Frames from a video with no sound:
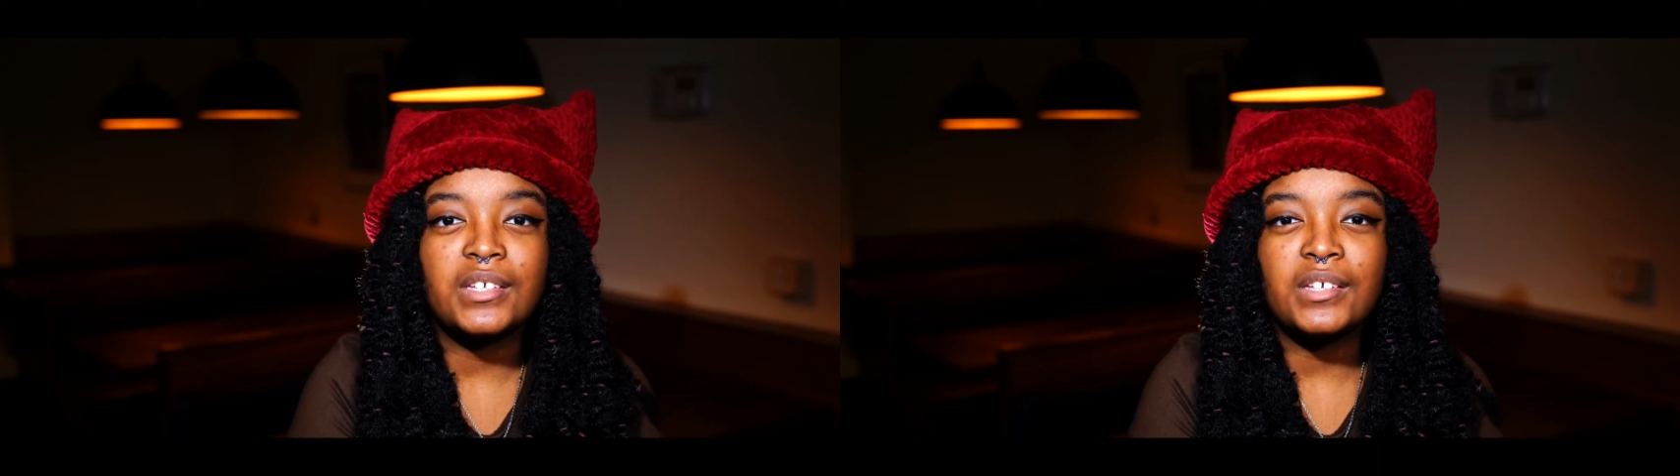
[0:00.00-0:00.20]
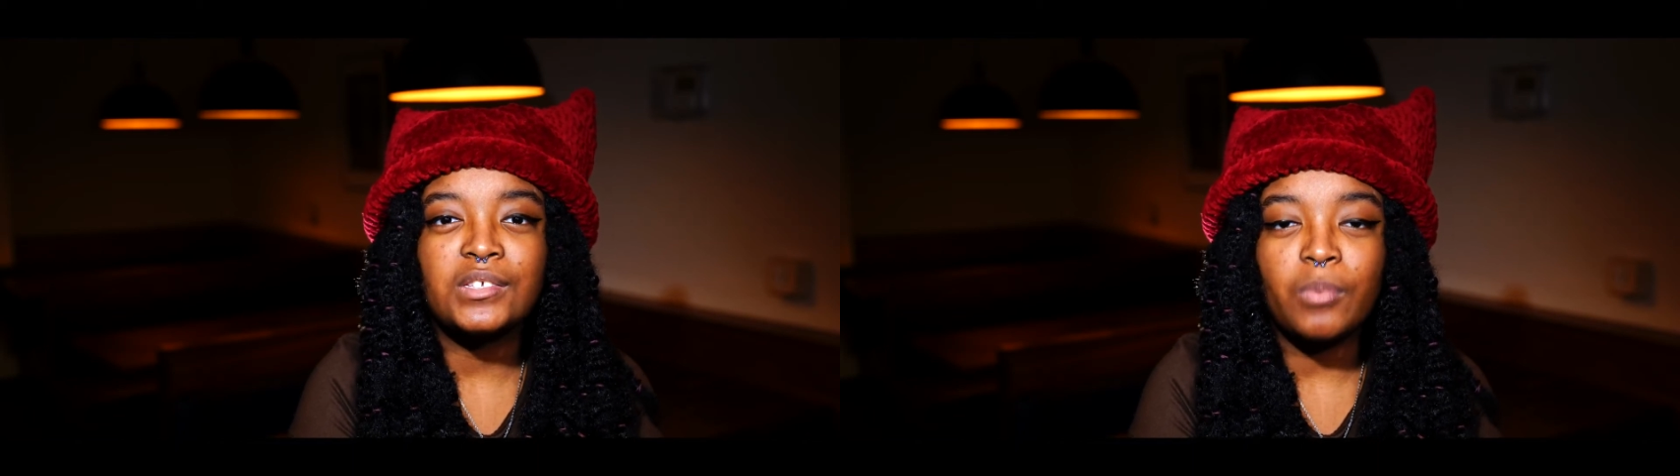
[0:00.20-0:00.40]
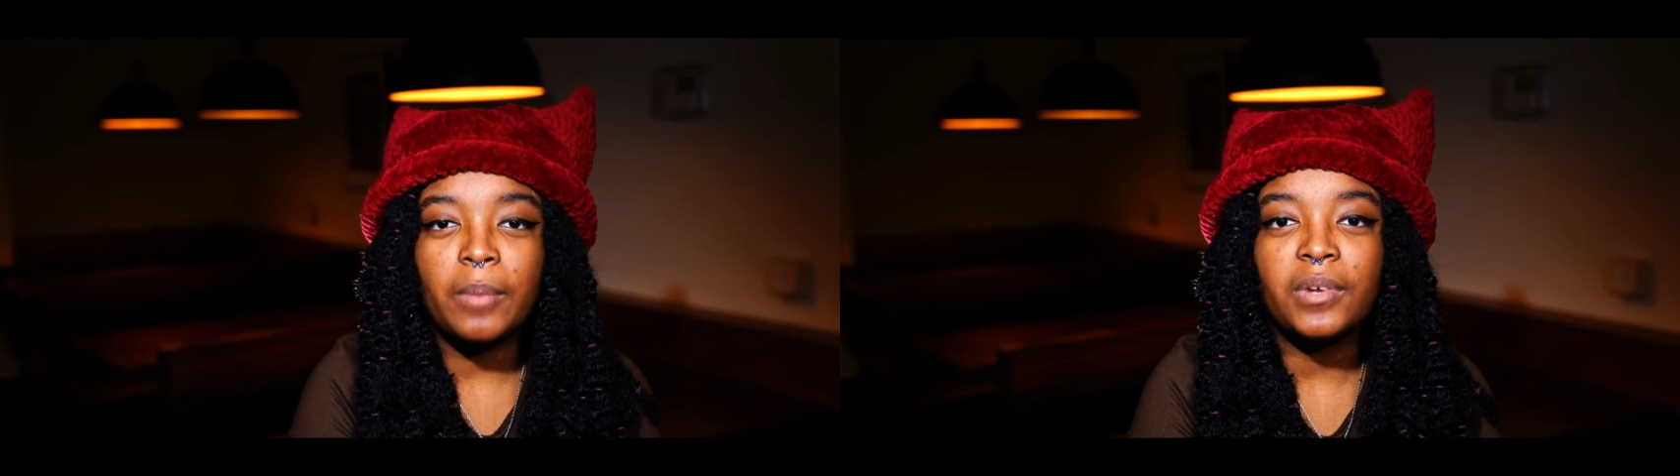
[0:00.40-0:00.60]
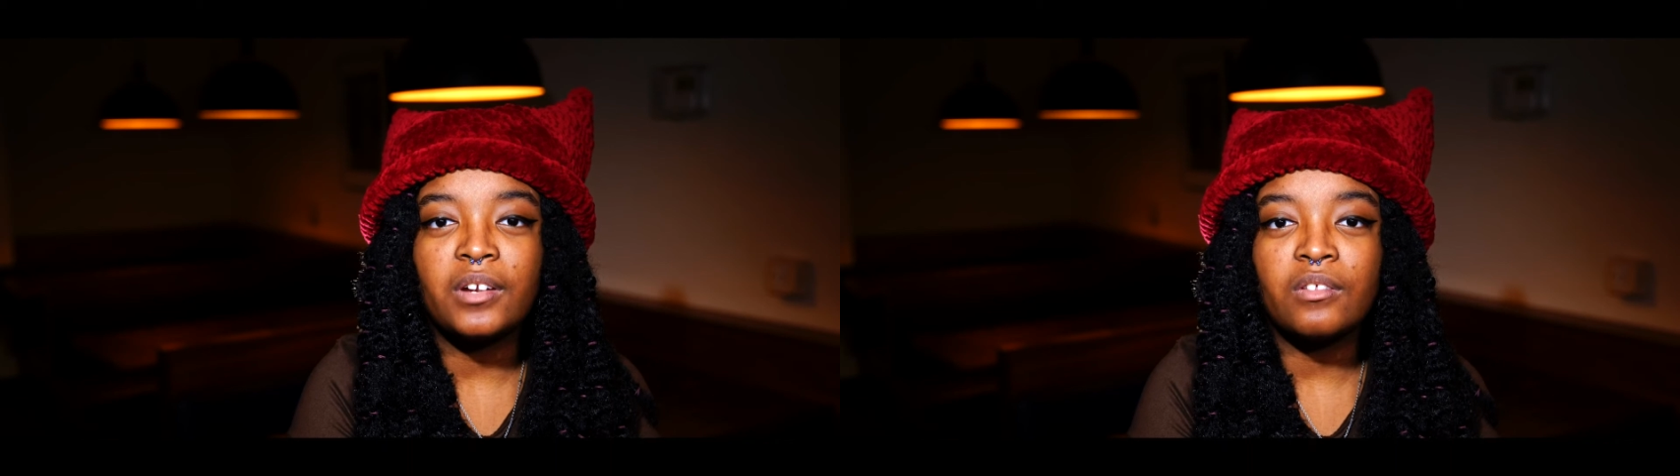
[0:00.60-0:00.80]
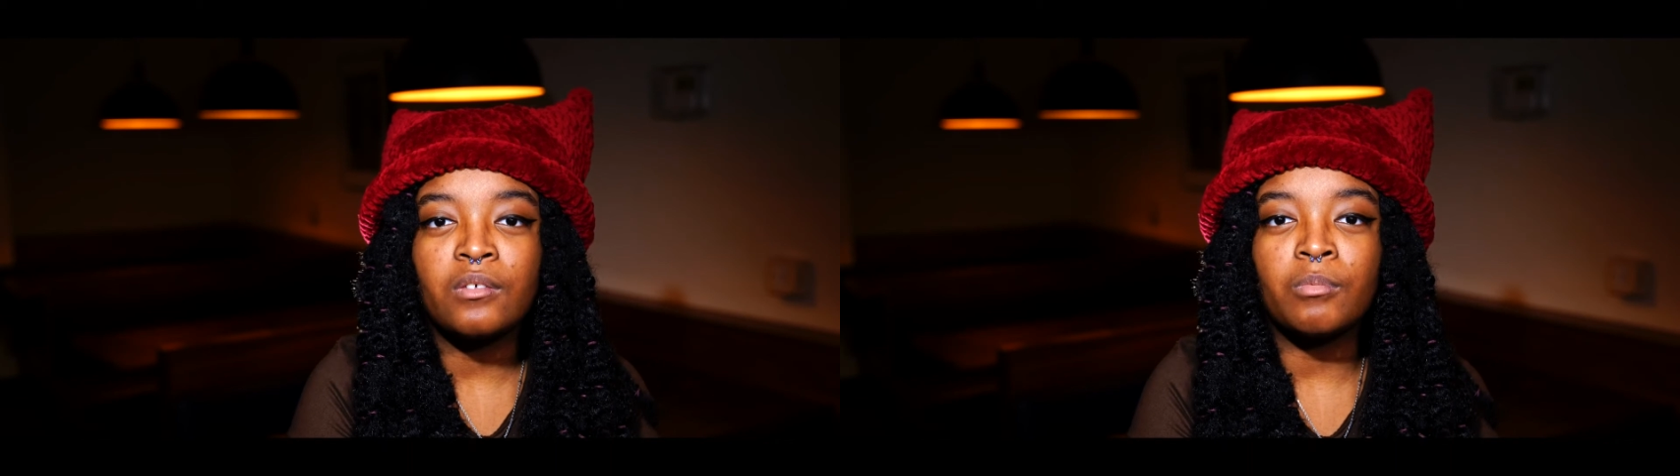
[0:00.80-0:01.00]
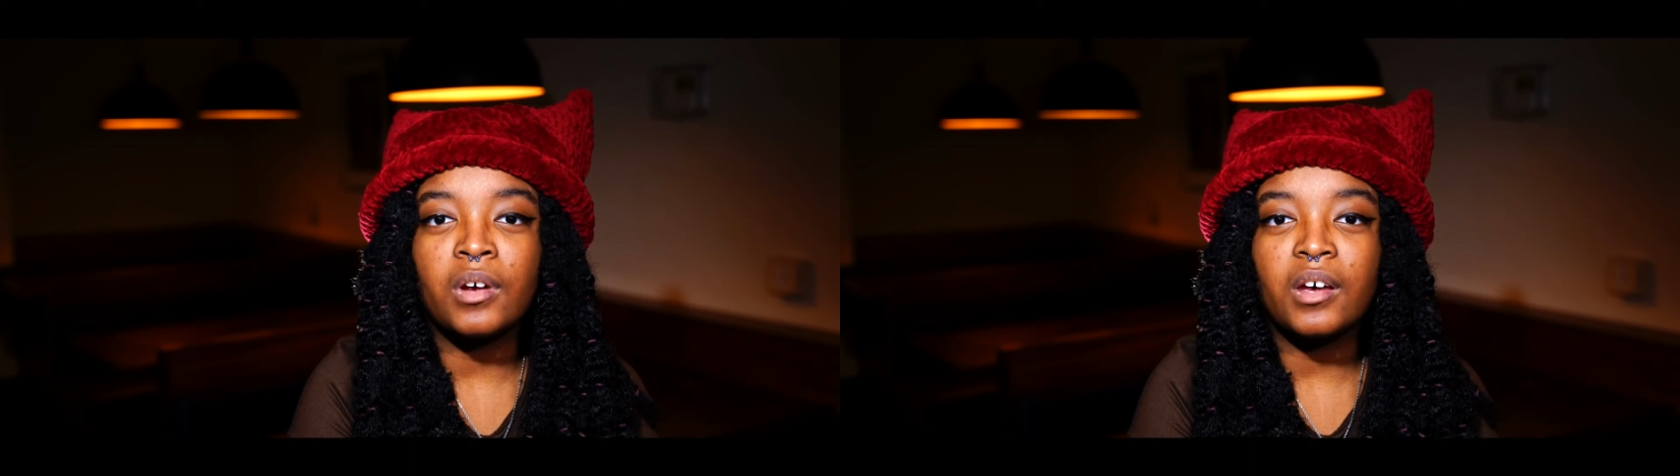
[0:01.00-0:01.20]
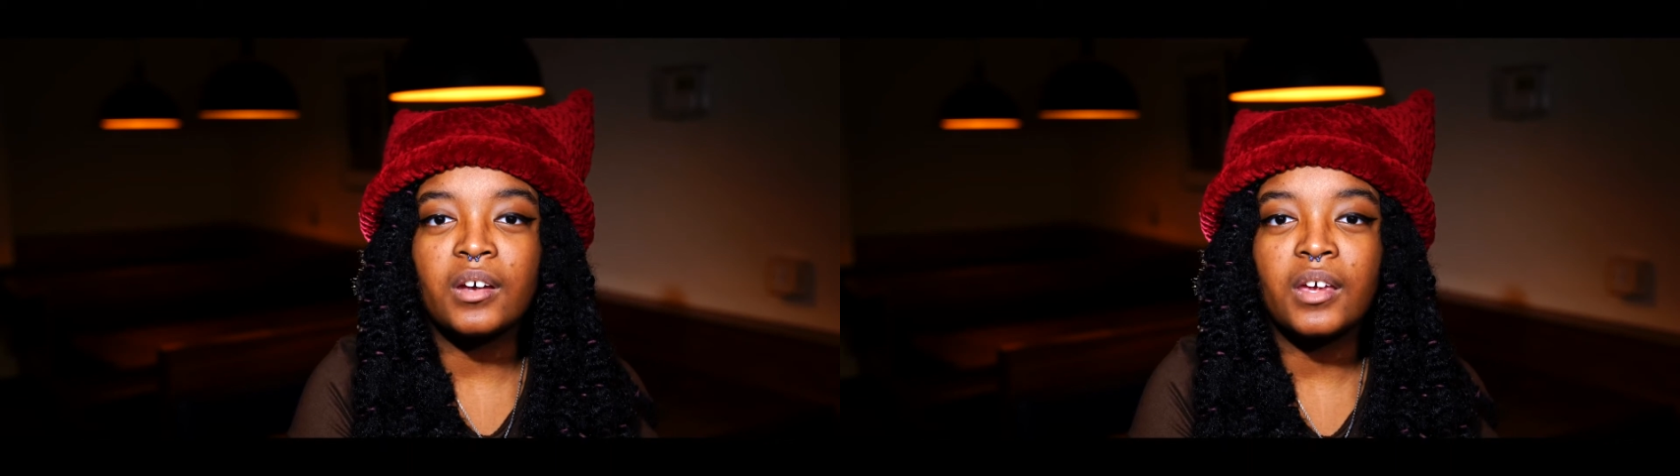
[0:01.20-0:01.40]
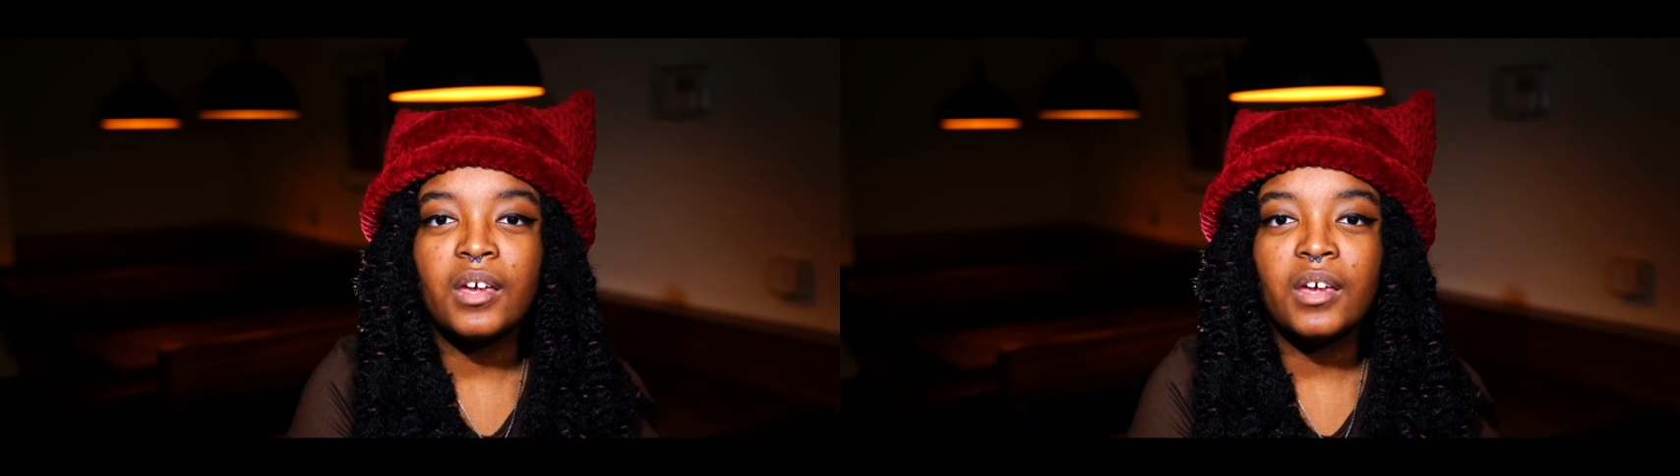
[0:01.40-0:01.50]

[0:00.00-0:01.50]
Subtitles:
like swept under the rug.